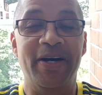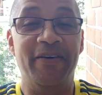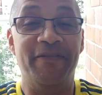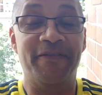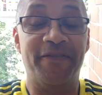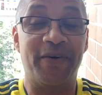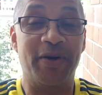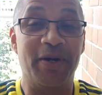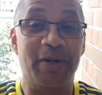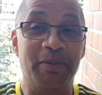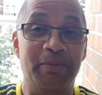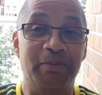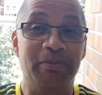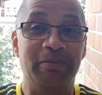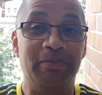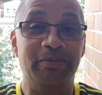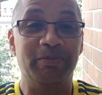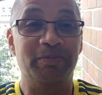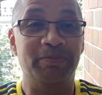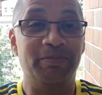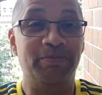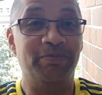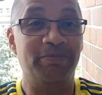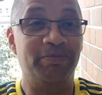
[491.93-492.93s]

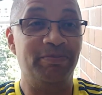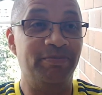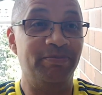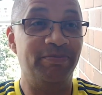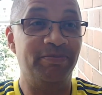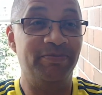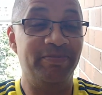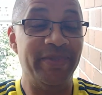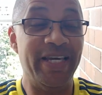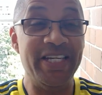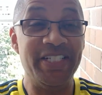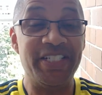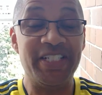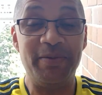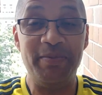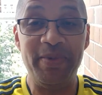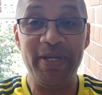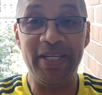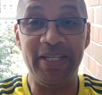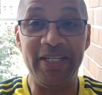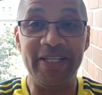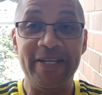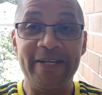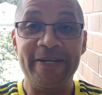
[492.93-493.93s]
from
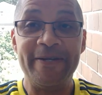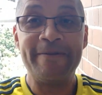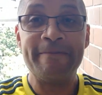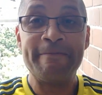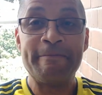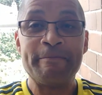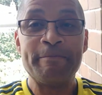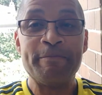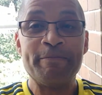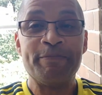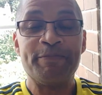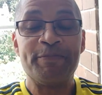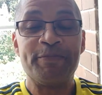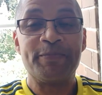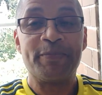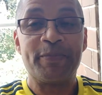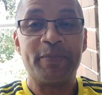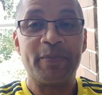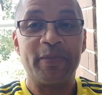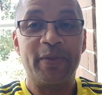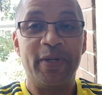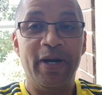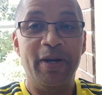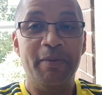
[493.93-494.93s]
HEB
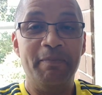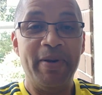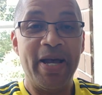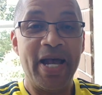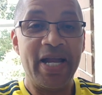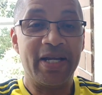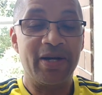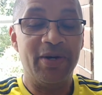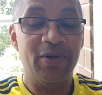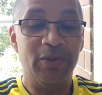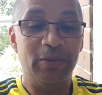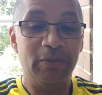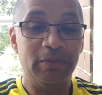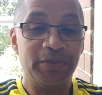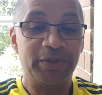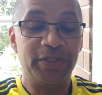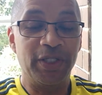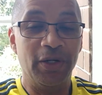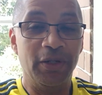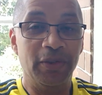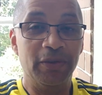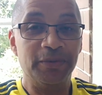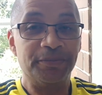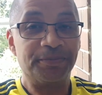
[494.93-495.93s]
back home,
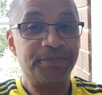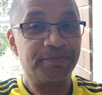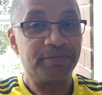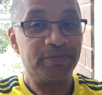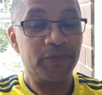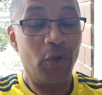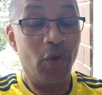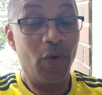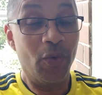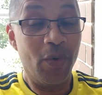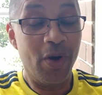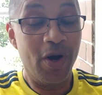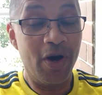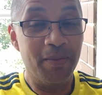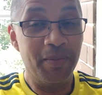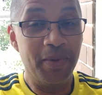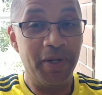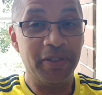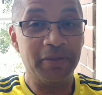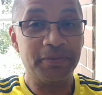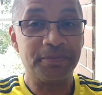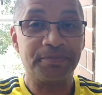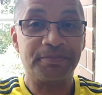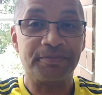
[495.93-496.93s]
or
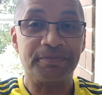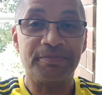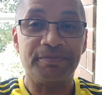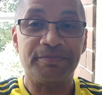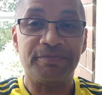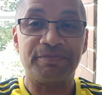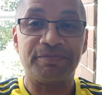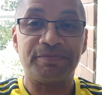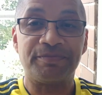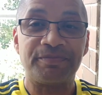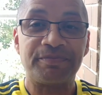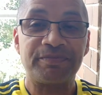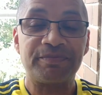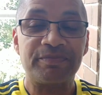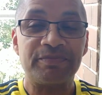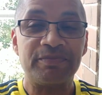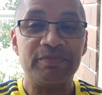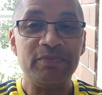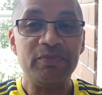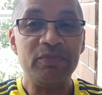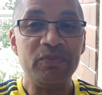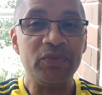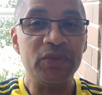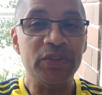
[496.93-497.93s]
Walmart.
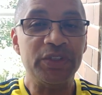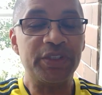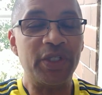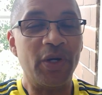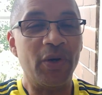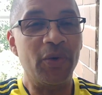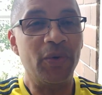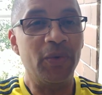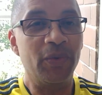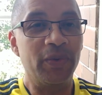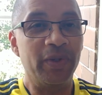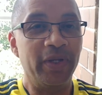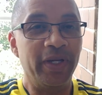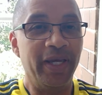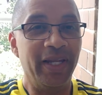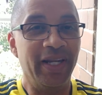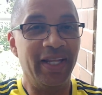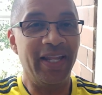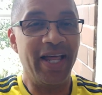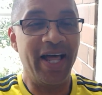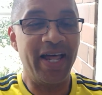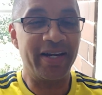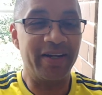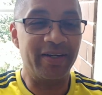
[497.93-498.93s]
So, and
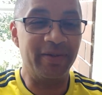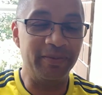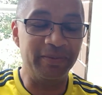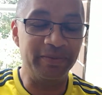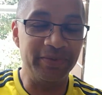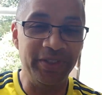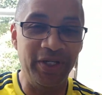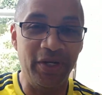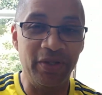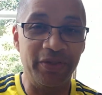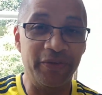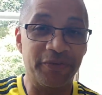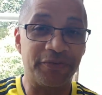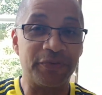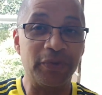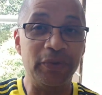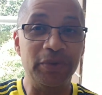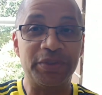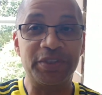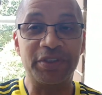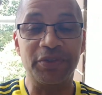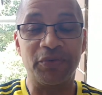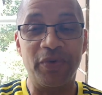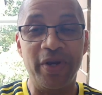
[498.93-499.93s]
a lot of the
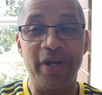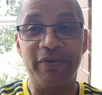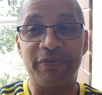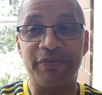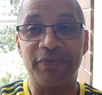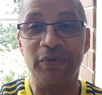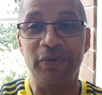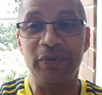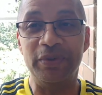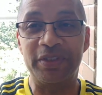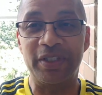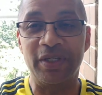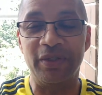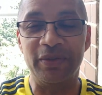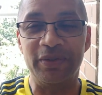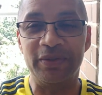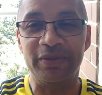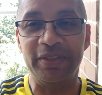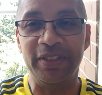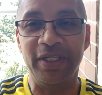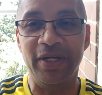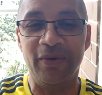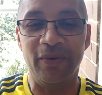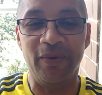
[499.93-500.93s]
fruits, the rare fruits,
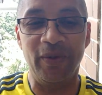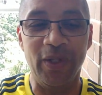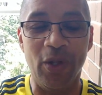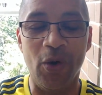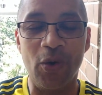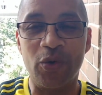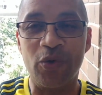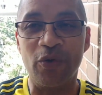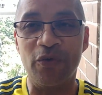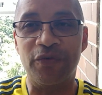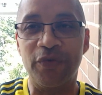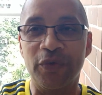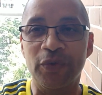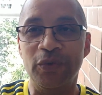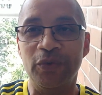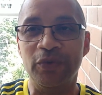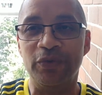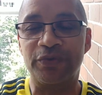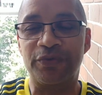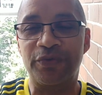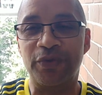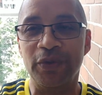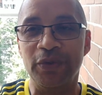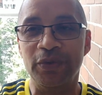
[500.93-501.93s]
those, local
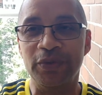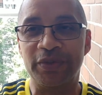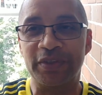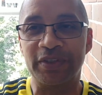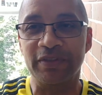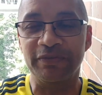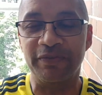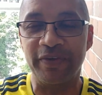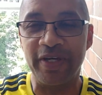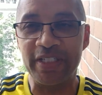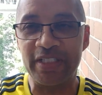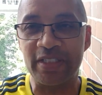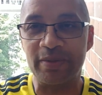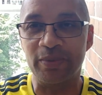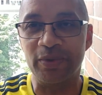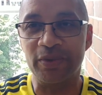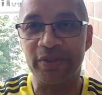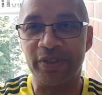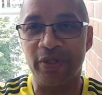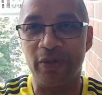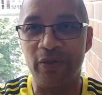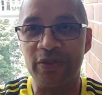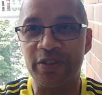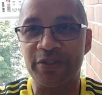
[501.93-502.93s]
fruits and
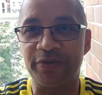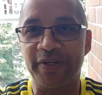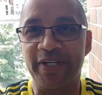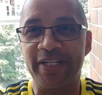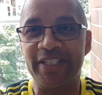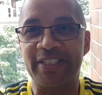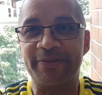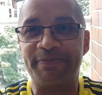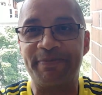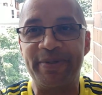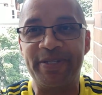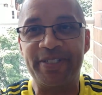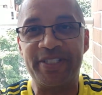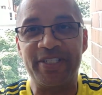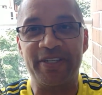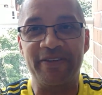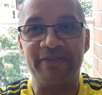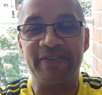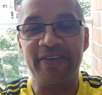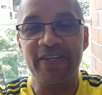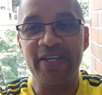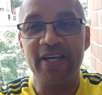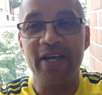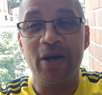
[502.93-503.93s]
vegetables, those are
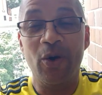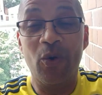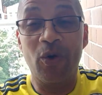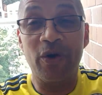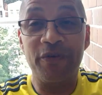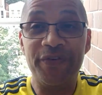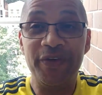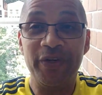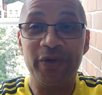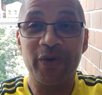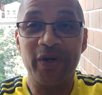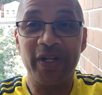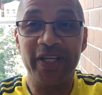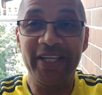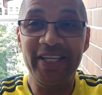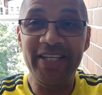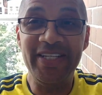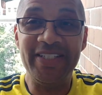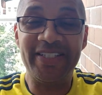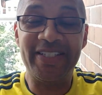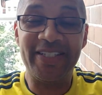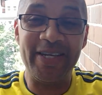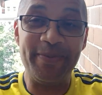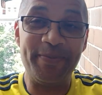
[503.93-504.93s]
inexpensive. Or if you're going to
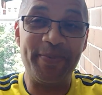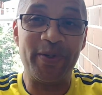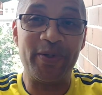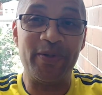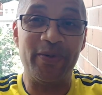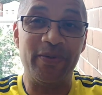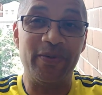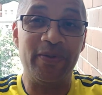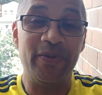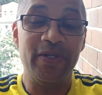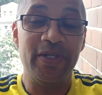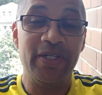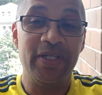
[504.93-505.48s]
eat typical,